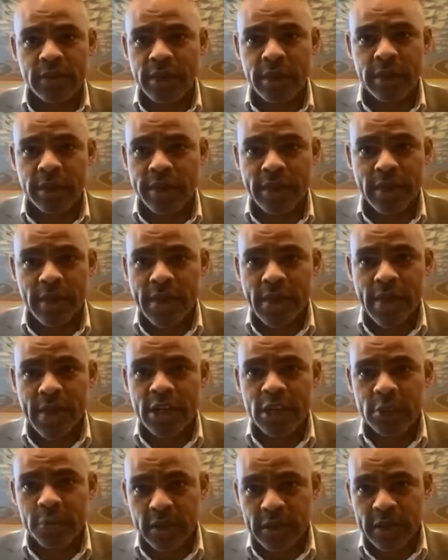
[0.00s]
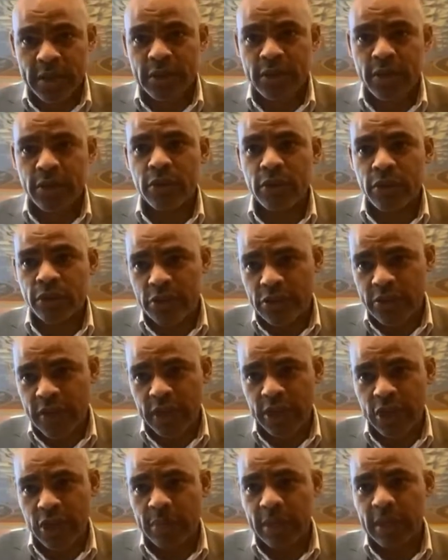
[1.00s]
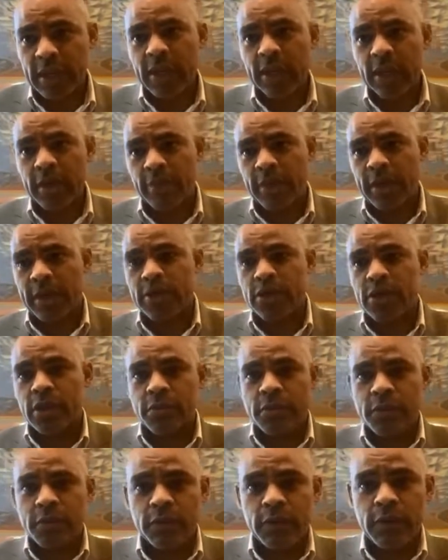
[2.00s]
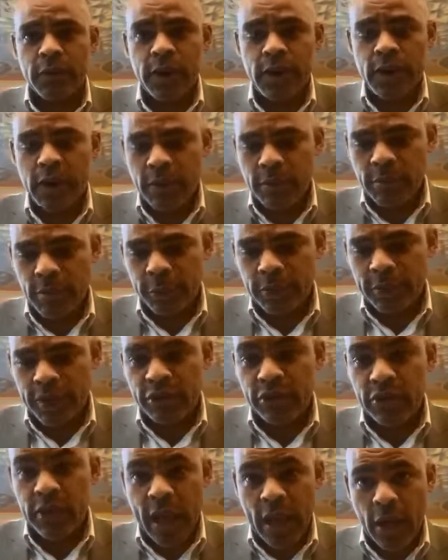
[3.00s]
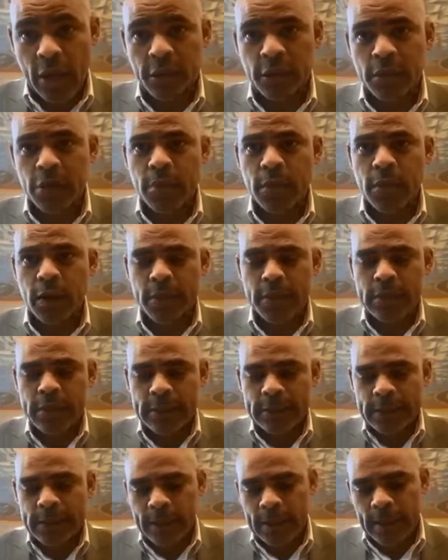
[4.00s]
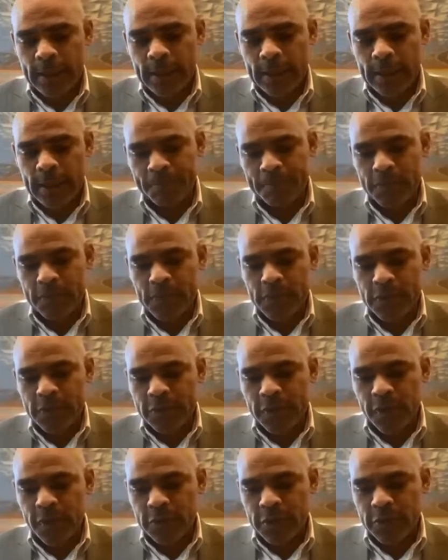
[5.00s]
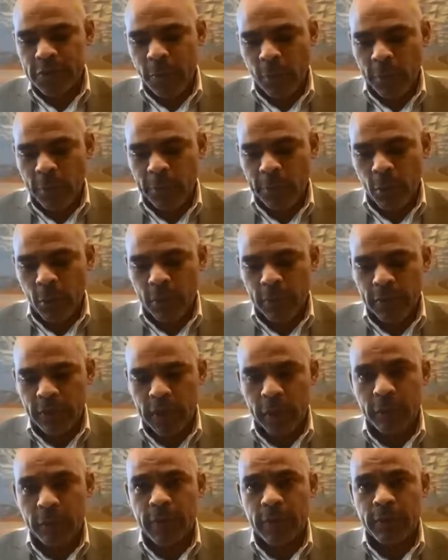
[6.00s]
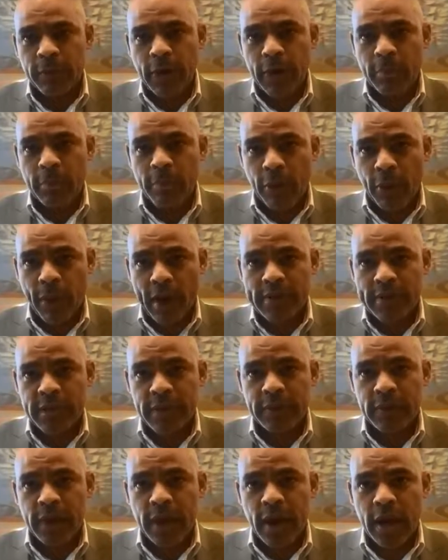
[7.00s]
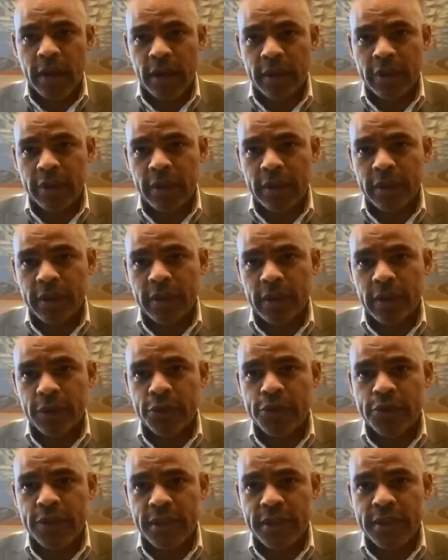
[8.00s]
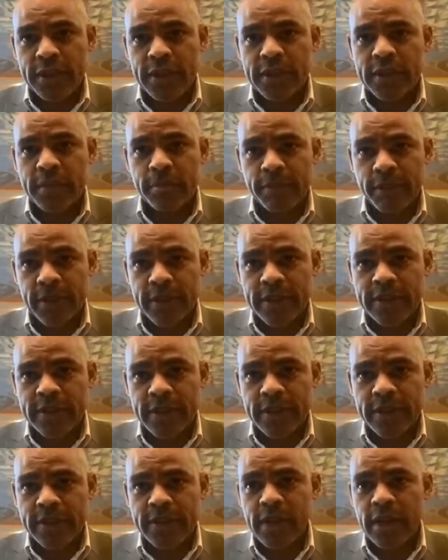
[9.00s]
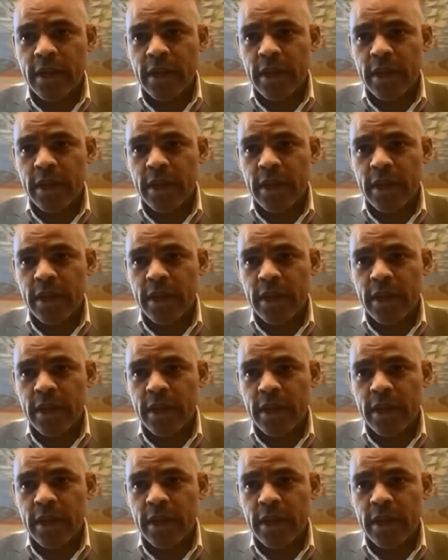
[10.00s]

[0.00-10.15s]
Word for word: need explaining to you, not just economically, but in terms of population health as well. Um, so it's very important that we are very proactive, and I and I think that those cities and places